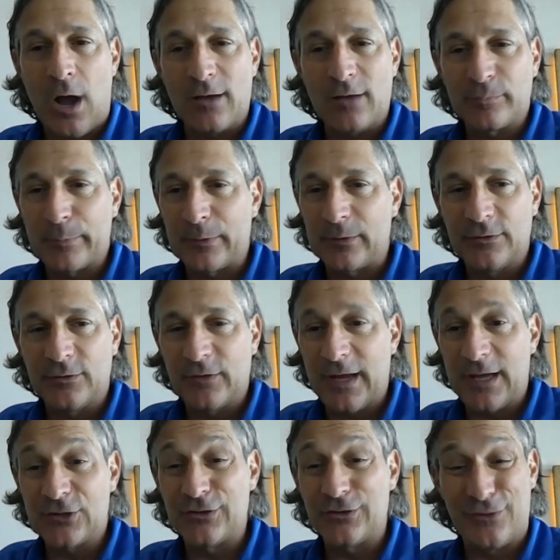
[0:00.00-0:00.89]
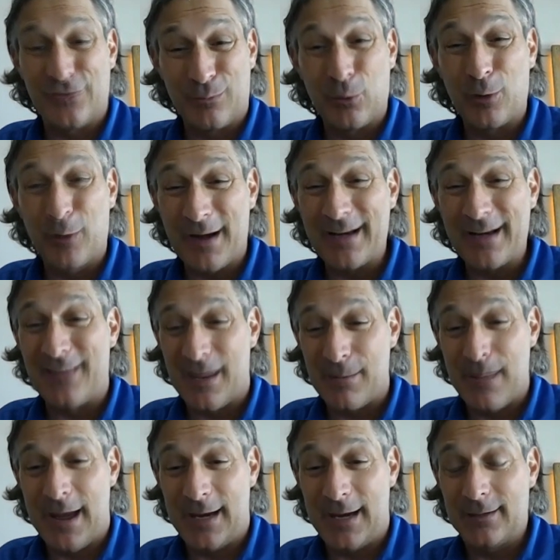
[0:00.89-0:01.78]
hospitalizations, the more
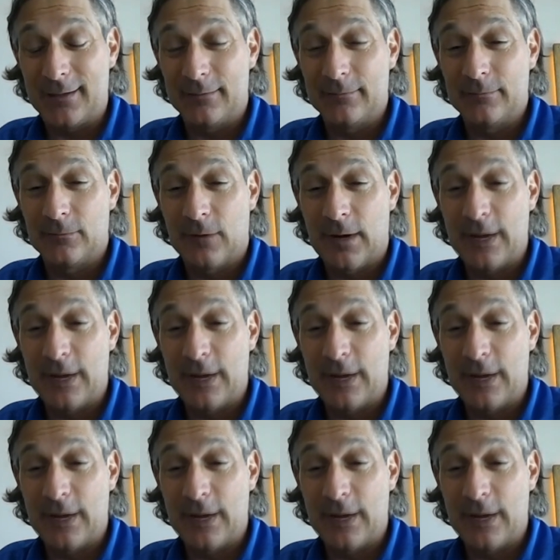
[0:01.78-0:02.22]
money they make.